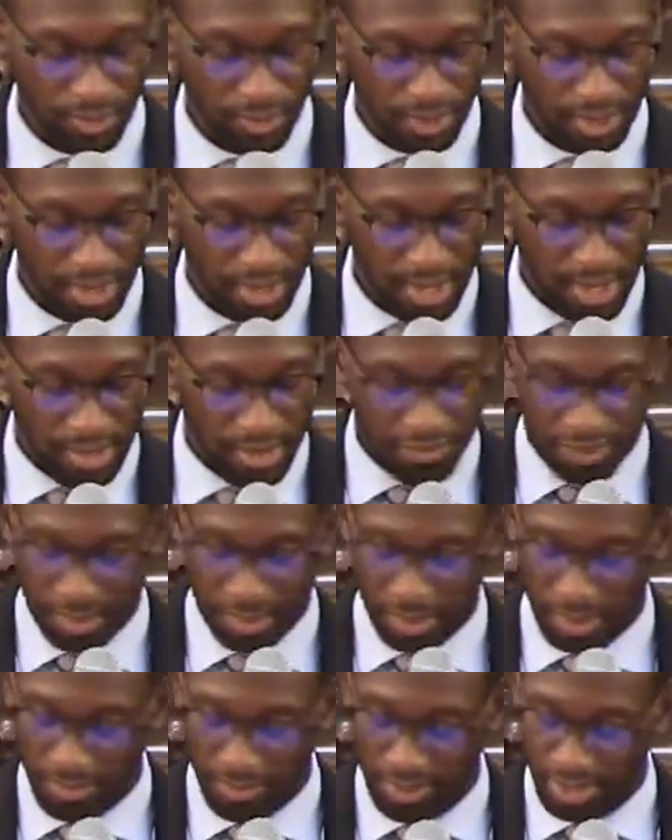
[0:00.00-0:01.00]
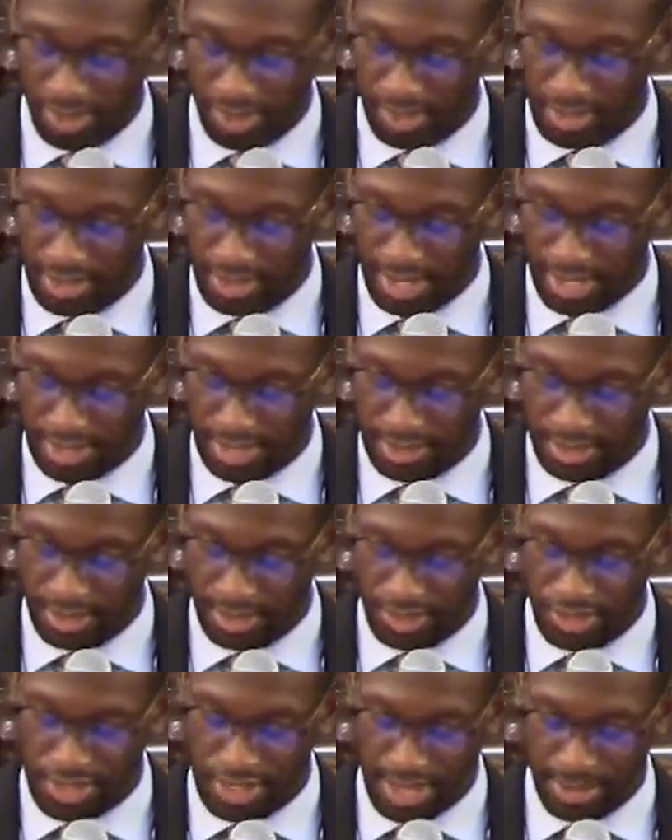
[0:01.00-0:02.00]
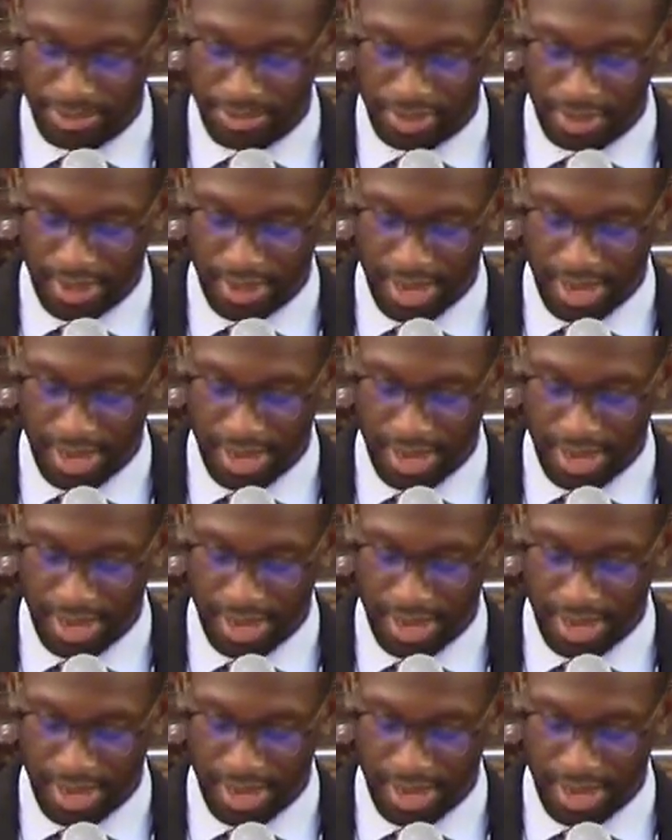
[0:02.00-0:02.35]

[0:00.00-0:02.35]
would flip over there to Exodus chapter